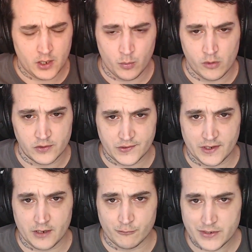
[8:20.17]
was
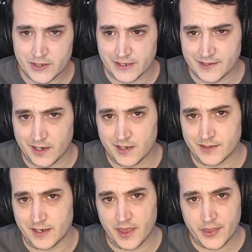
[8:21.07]
originally
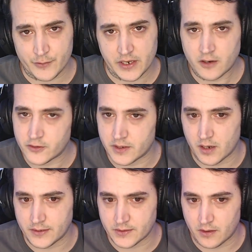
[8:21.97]
starting at
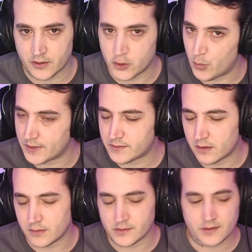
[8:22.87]
$399
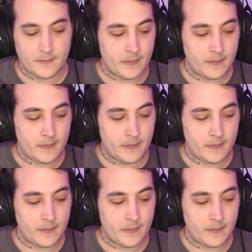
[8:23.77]
US.